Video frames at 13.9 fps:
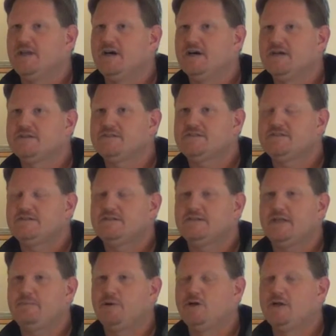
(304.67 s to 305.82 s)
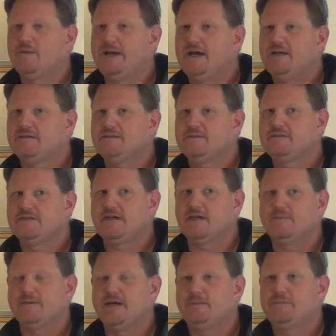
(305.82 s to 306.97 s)
logs. They pull them out, cut
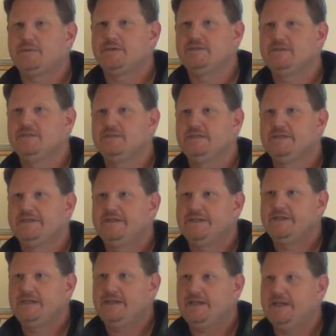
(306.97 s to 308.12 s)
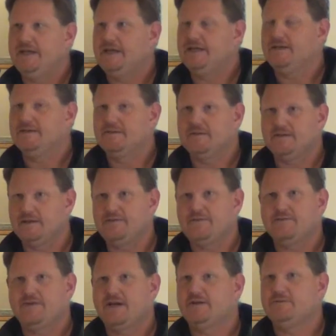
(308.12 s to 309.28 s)
them up, and leave the
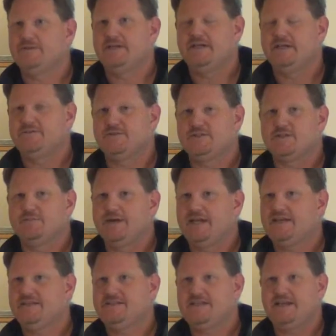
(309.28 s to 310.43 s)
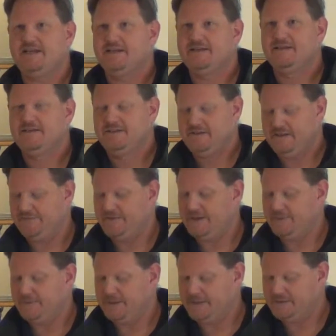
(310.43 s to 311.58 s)
firewood there for somebody to take if they
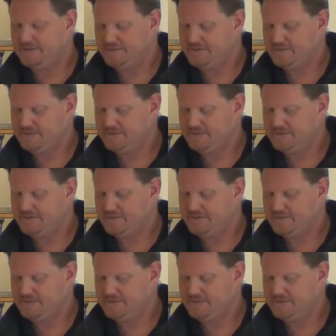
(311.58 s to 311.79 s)
want it.